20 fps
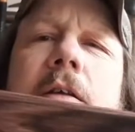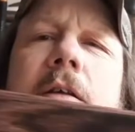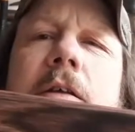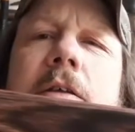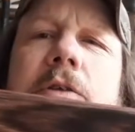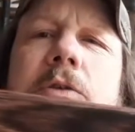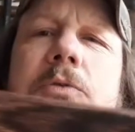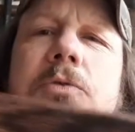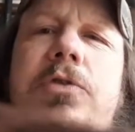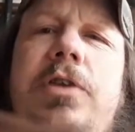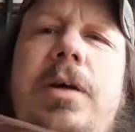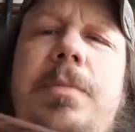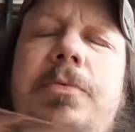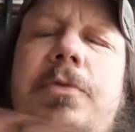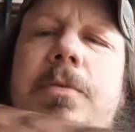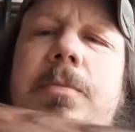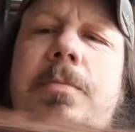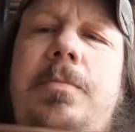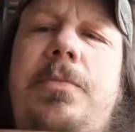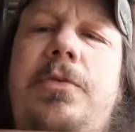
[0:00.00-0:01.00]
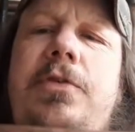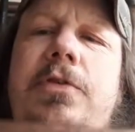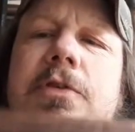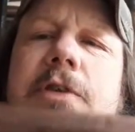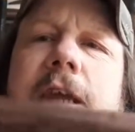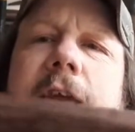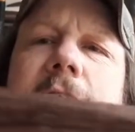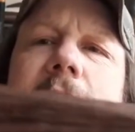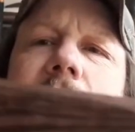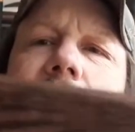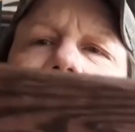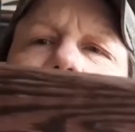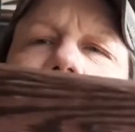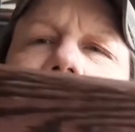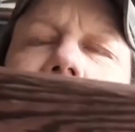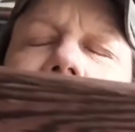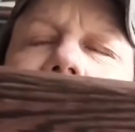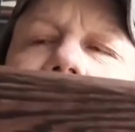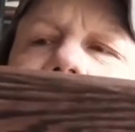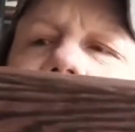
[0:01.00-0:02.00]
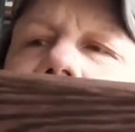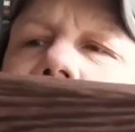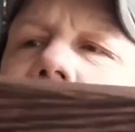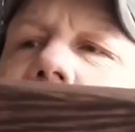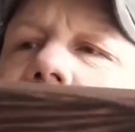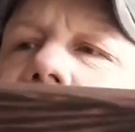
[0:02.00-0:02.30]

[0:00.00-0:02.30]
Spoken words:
Used up some stain I really didn't care